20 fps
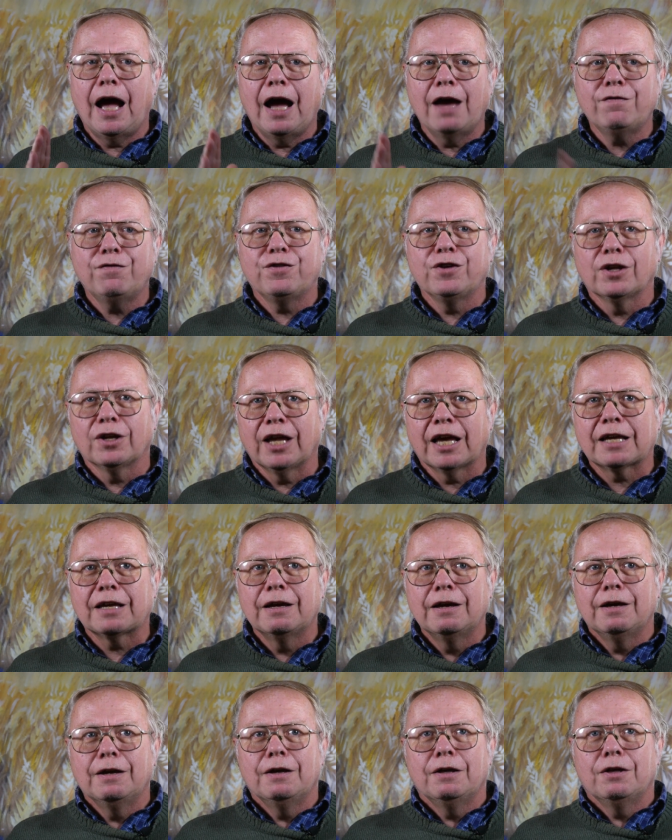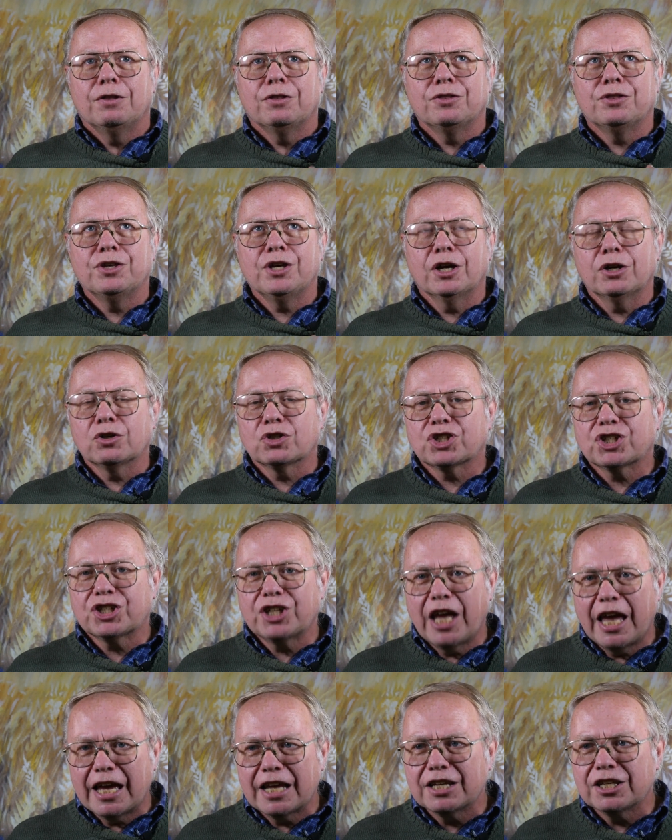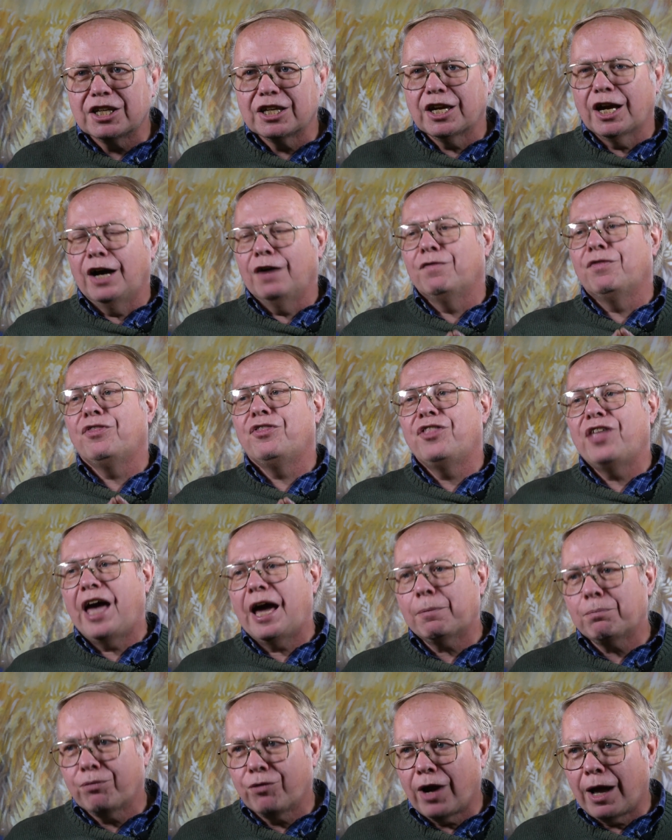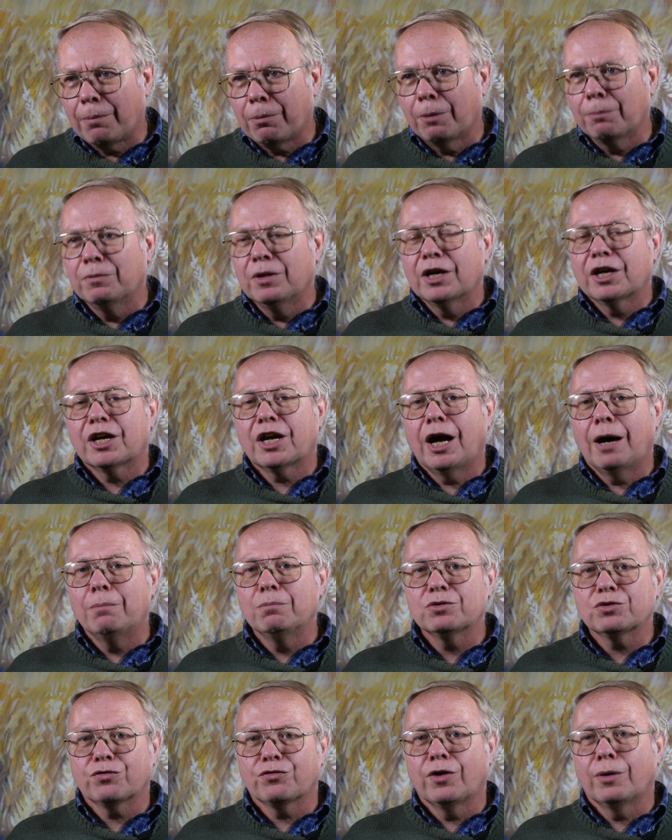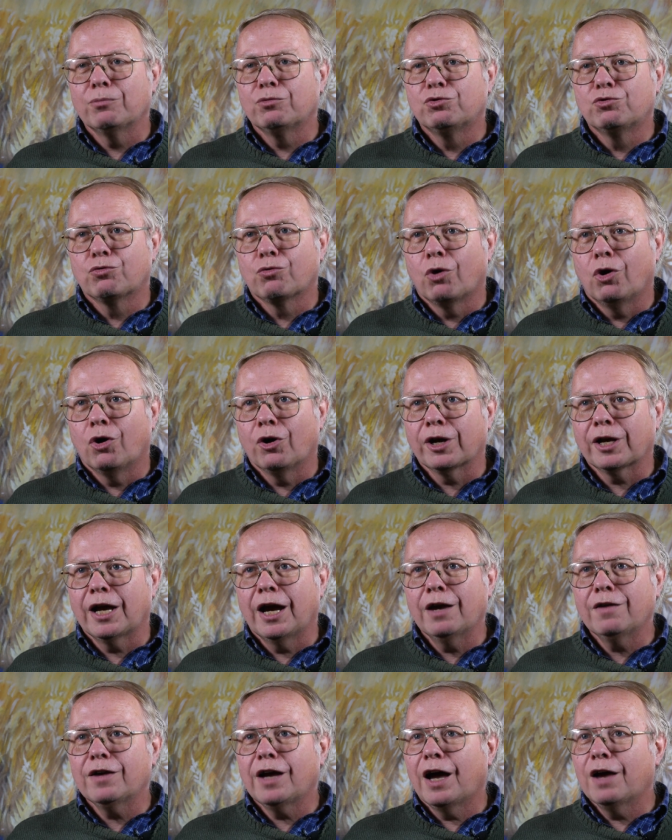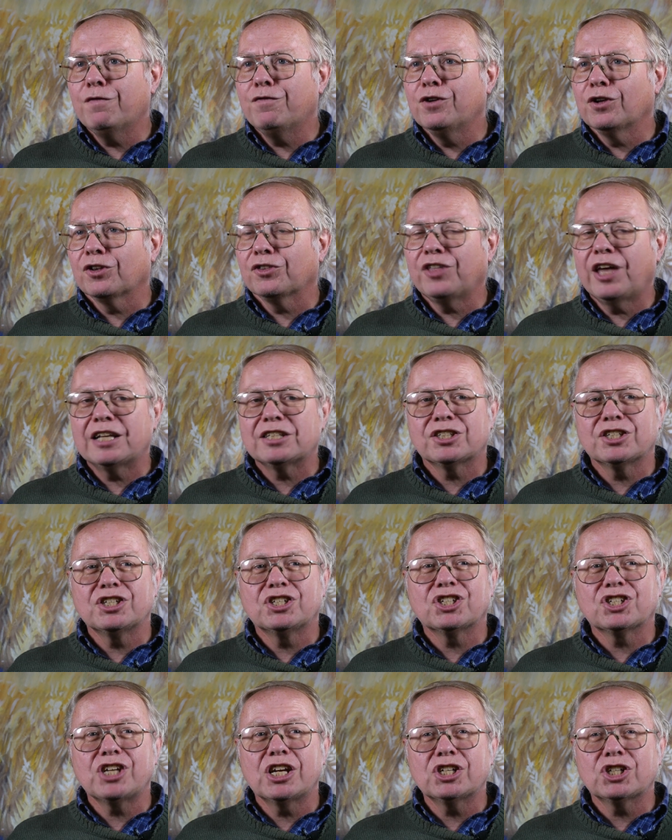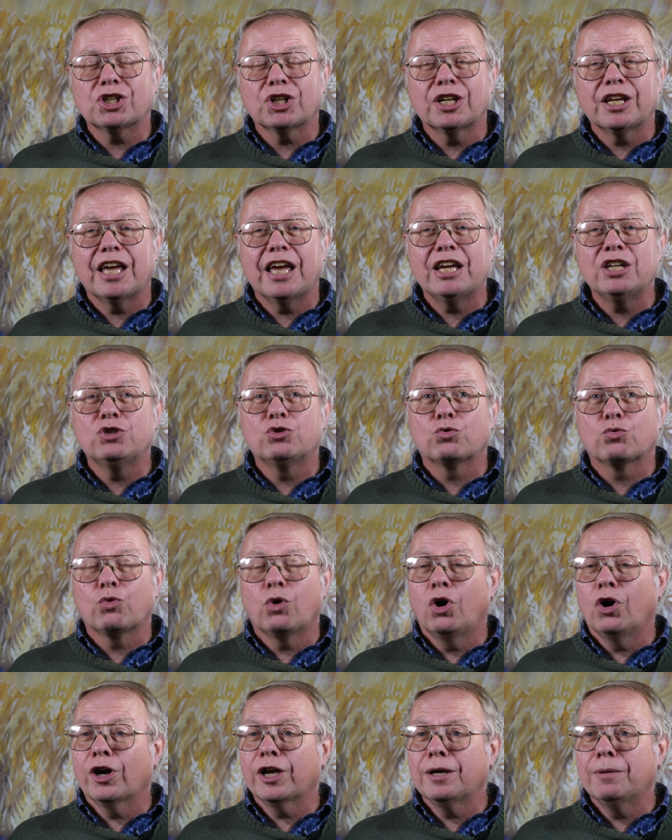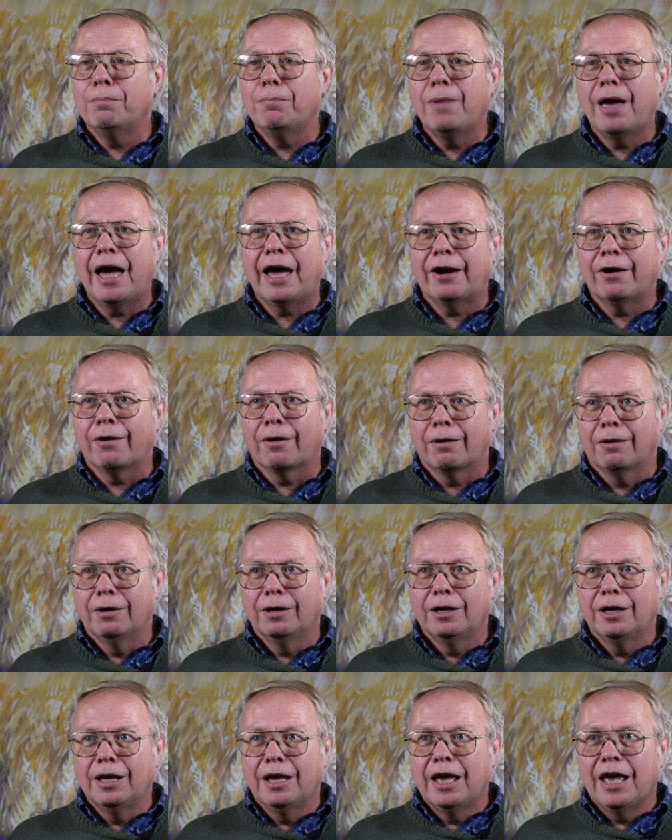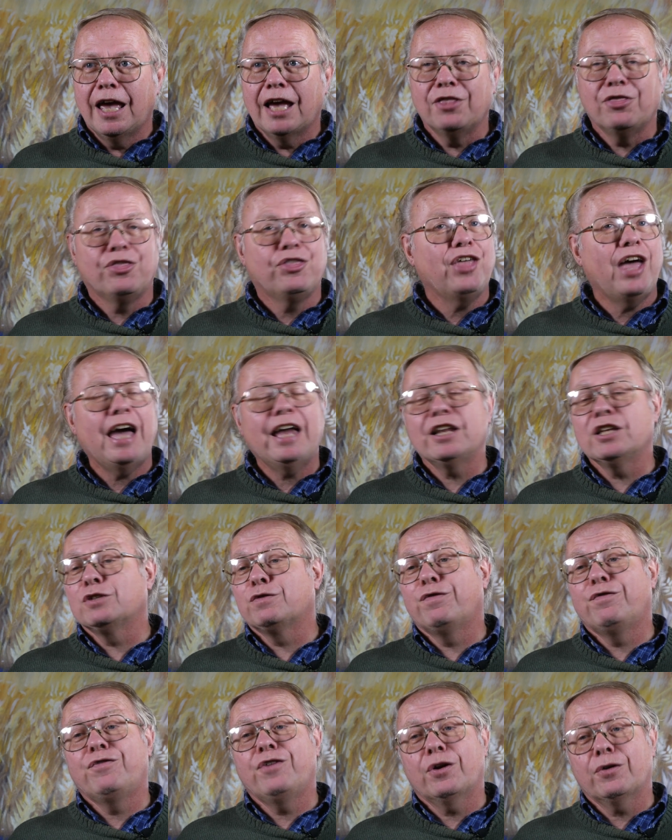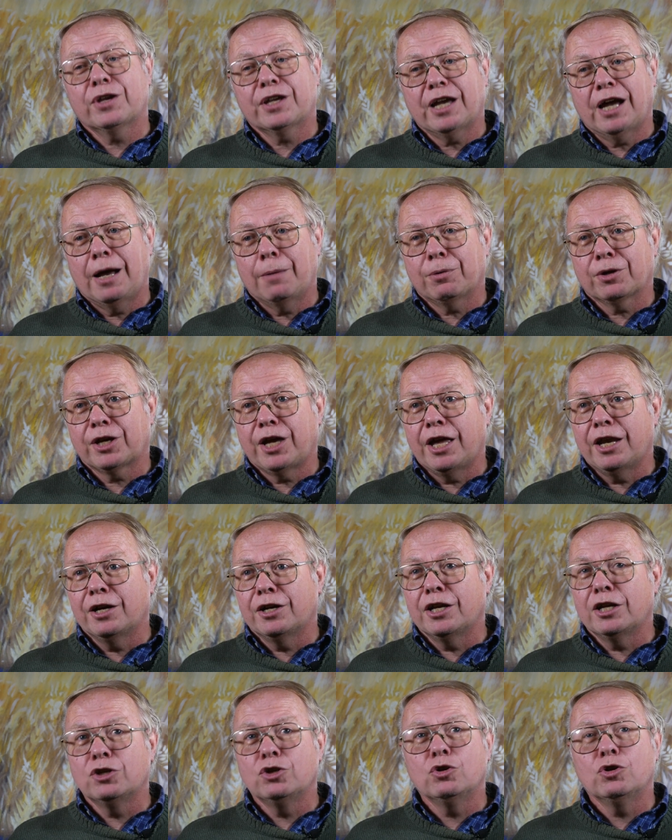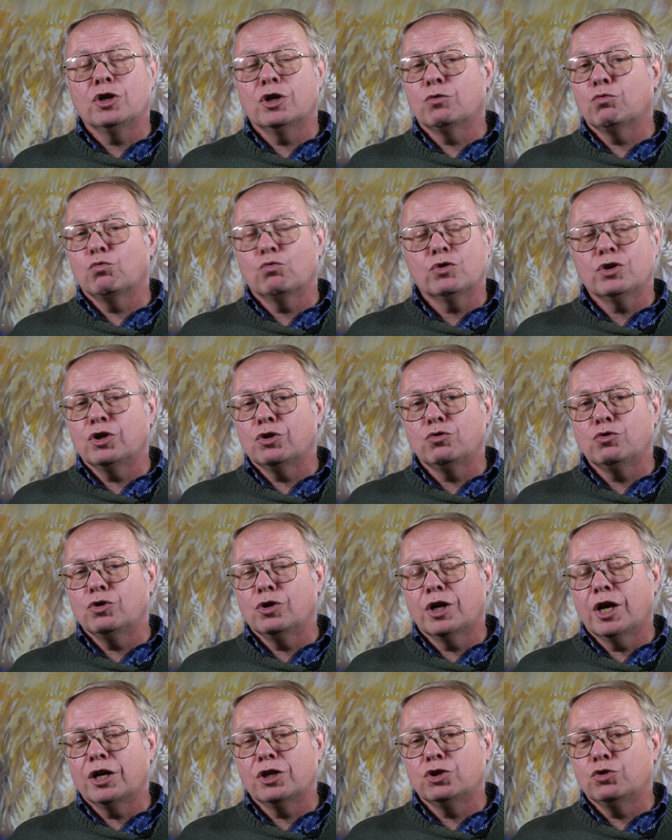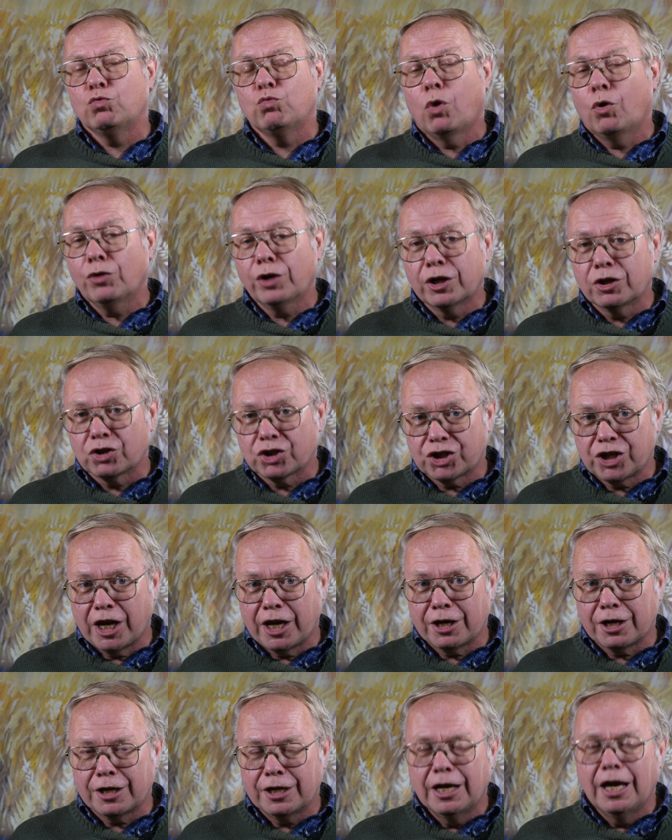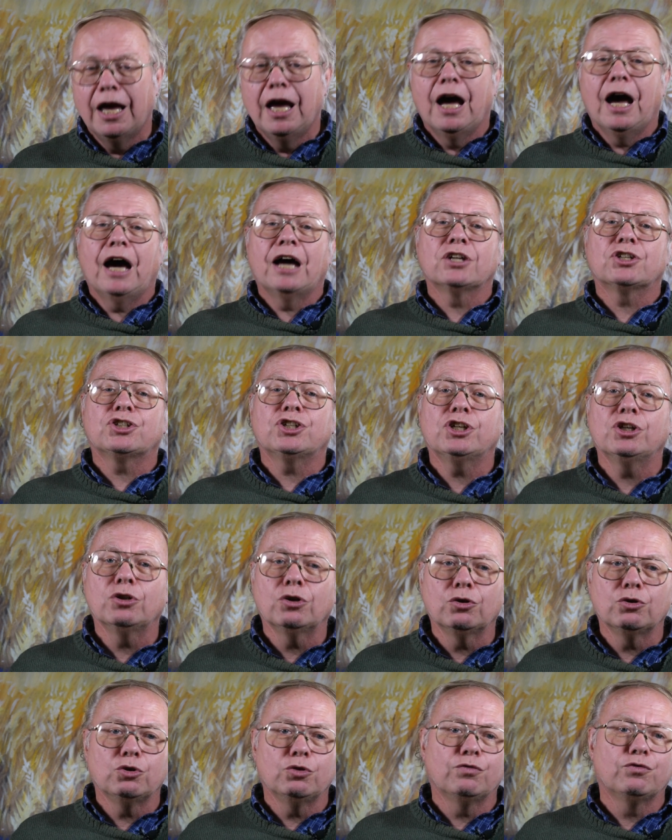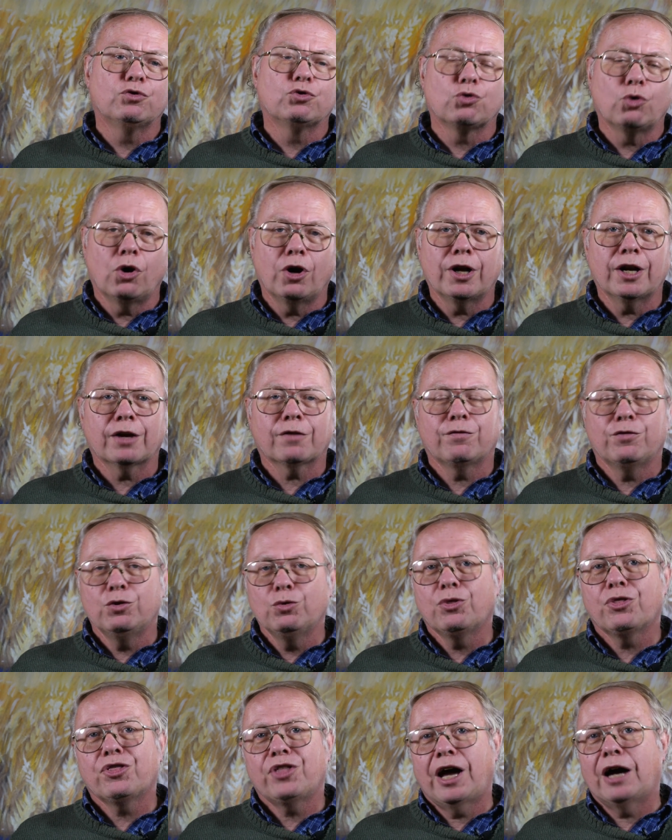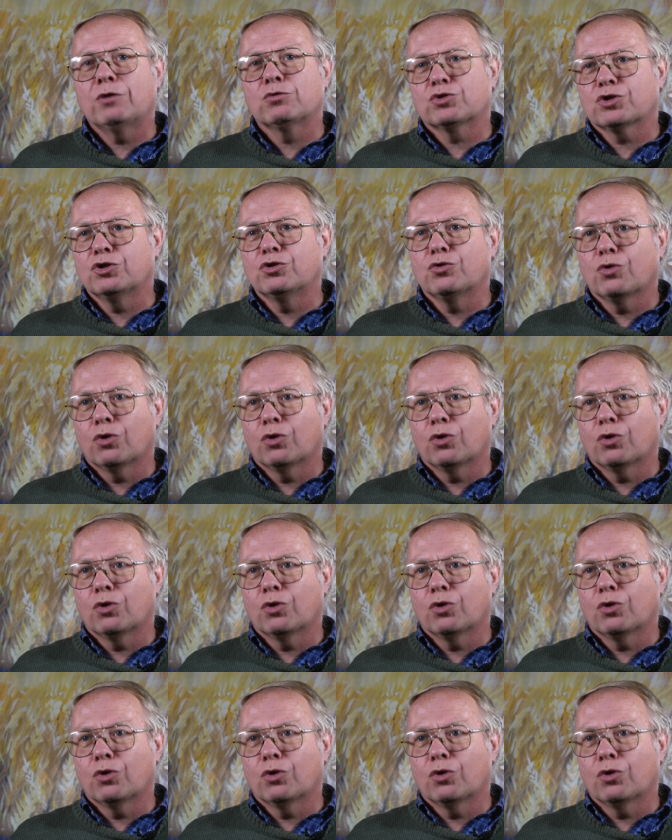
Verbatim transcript: I feel like the understanding of that problem comes from drawing. I, I feel that's essentially a drawing matter. And that is very complicated, and you, it, you, and you won't understand it until you've drawn a few thousand